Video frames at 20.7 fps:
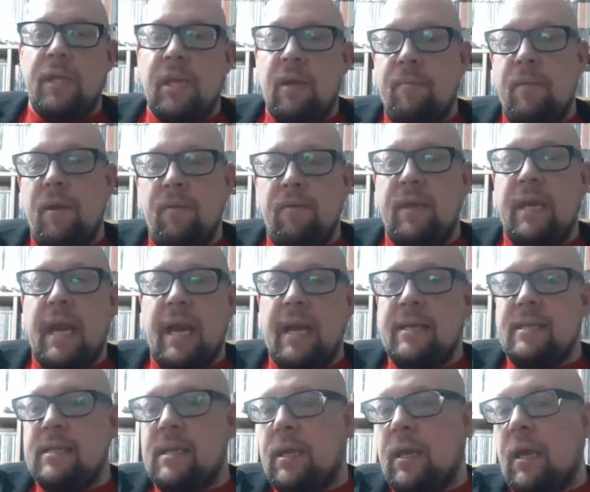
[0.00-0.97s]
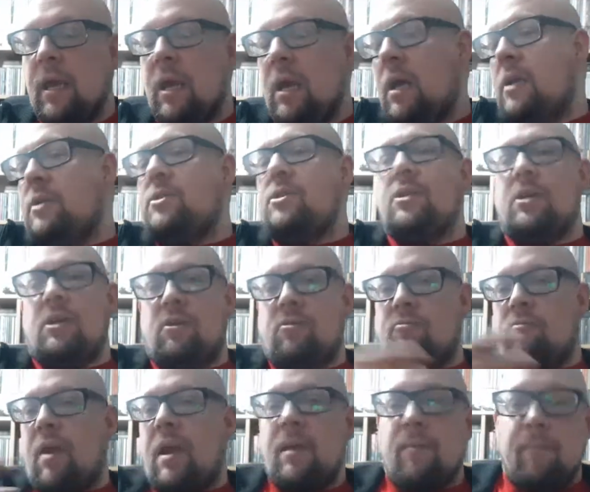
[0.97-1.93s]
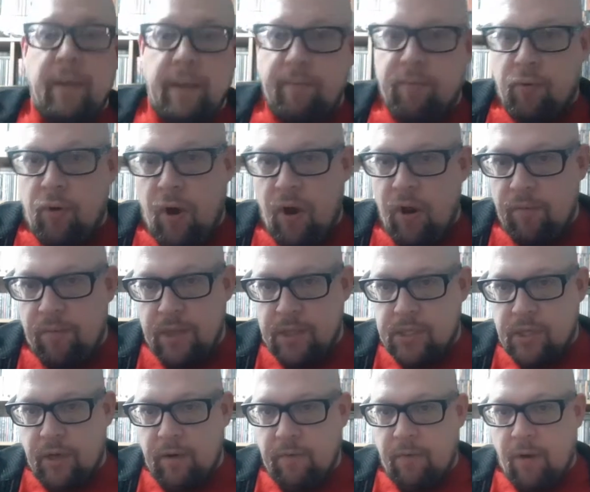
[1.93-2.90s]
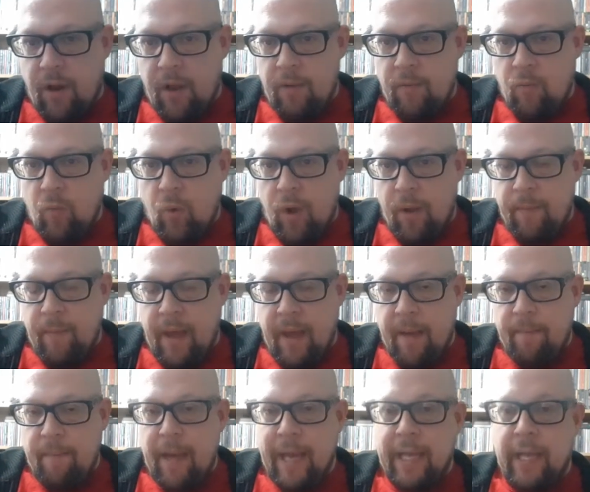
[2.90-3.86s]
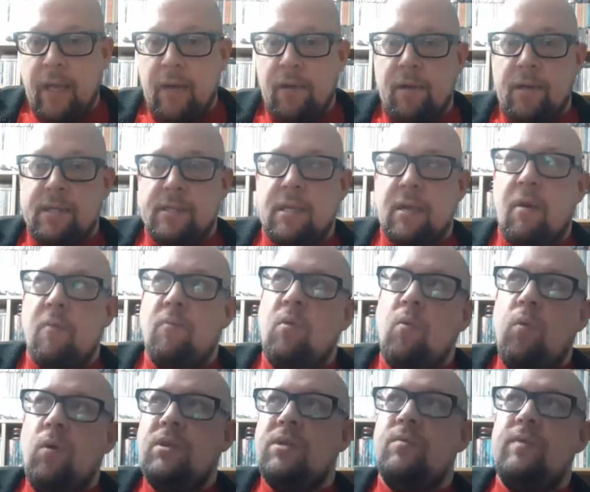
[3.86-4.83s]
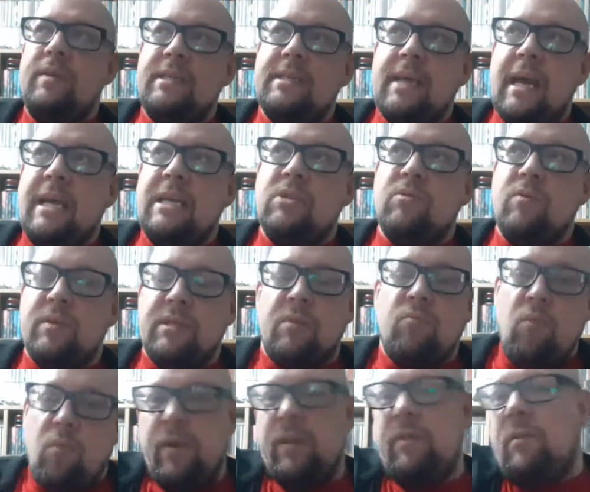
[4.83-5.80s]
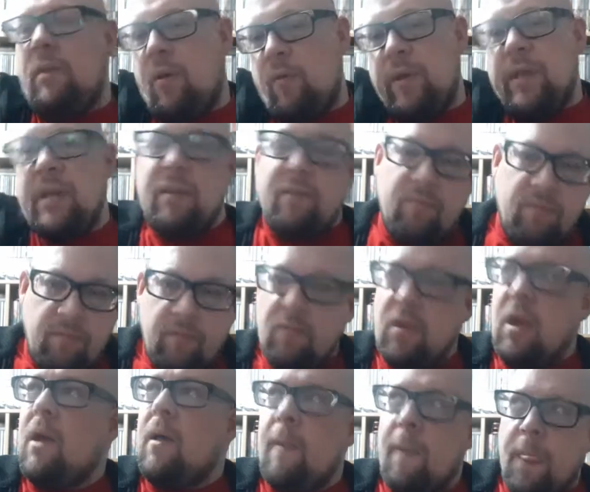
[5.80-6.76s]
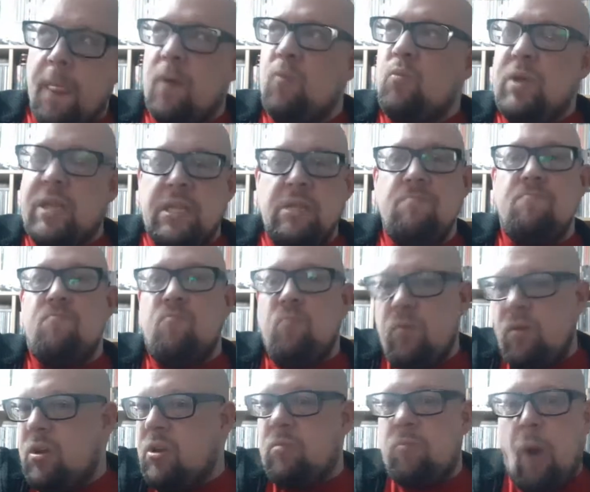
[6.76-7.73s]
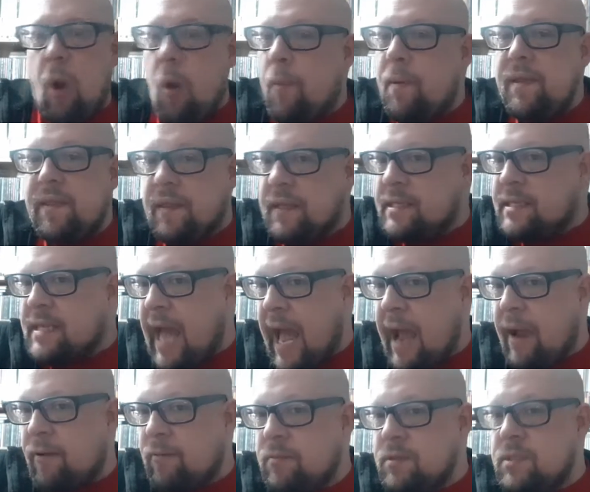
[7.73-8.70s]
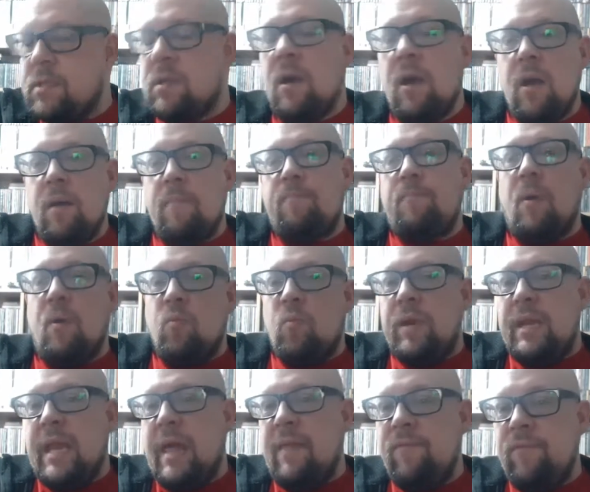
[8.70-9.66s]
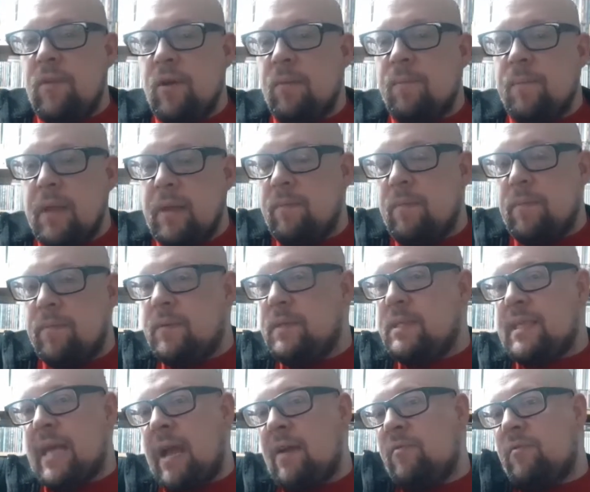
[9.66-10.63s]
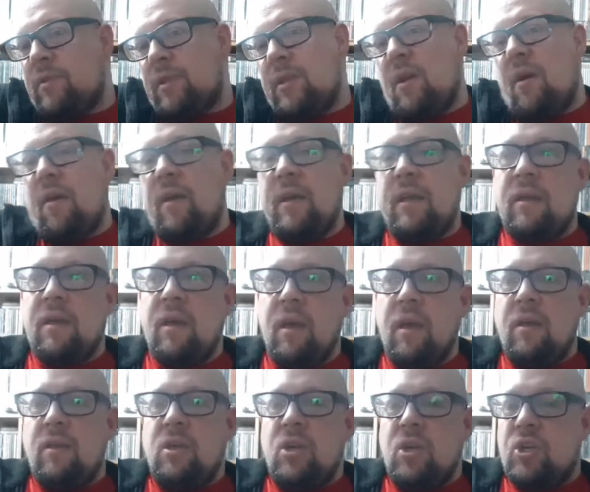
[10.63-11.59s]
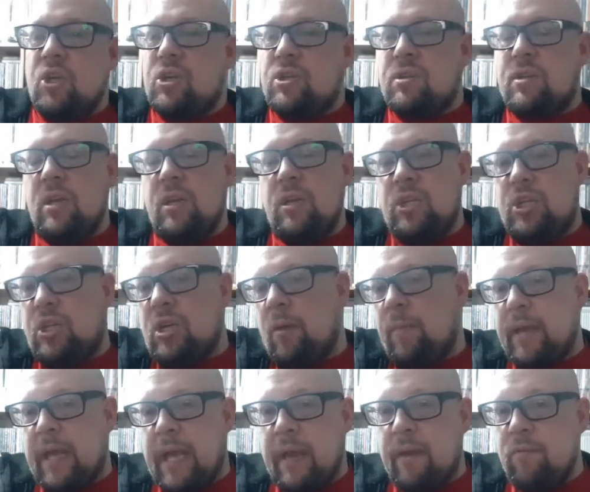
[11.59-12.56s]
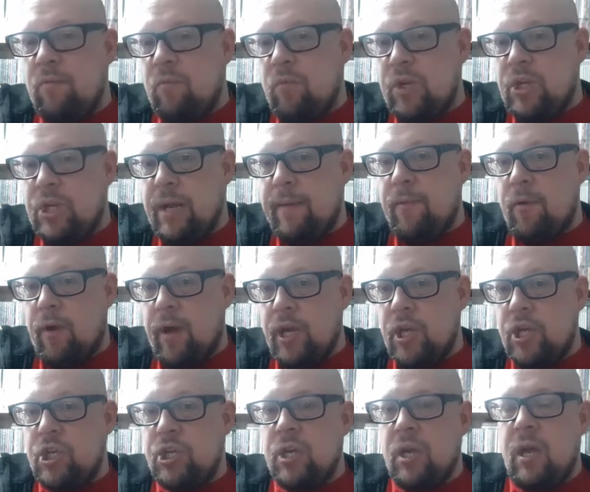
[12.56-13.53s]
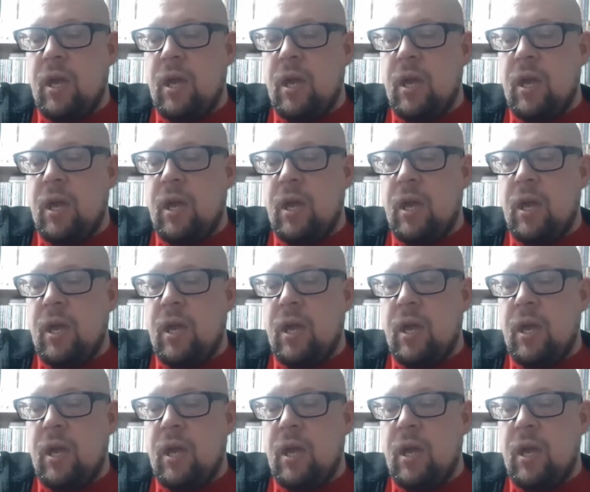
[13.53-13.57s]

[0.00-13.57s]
communicating to the great big probe that's going to wipe out mankind. And they go, "Well, what do we say to it?" I said, "Well, we you know we can." We can copy the sounds, but we'd end up, it would sound like you're just coming out with gibberish